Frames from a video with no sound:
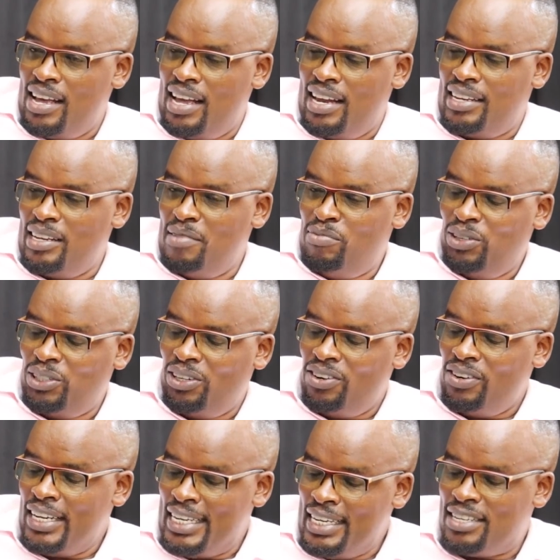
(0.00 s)

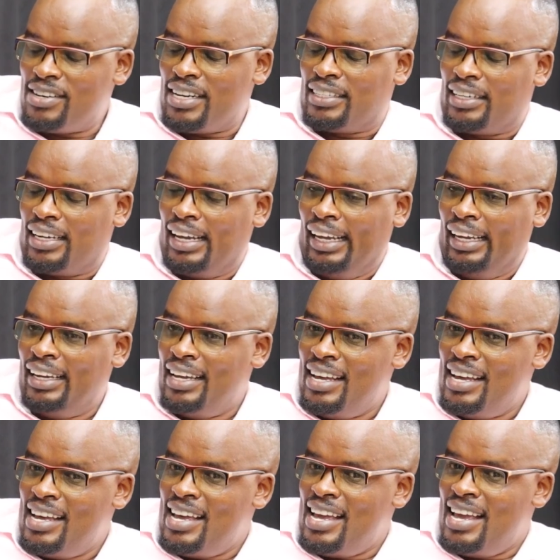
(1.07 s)
emotional illiteracy
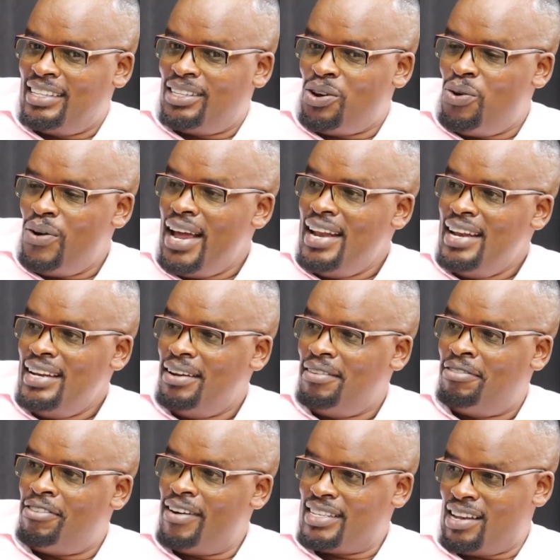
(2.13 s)
is when,
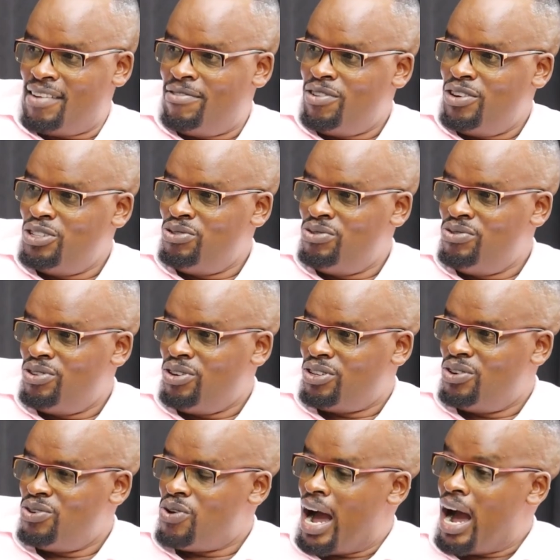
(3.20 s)
first of all, you do
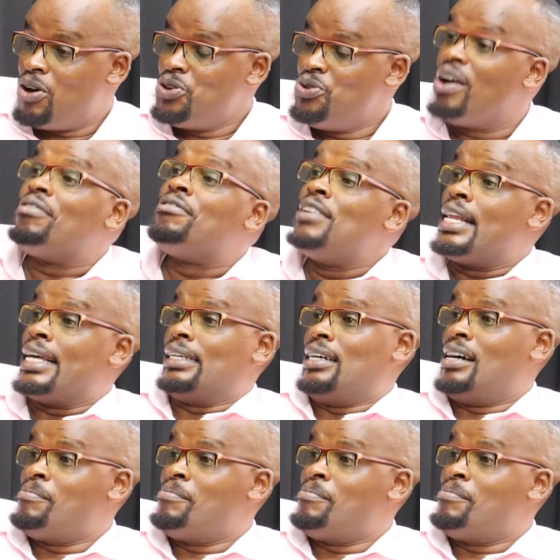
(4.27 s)
not know how you are feeling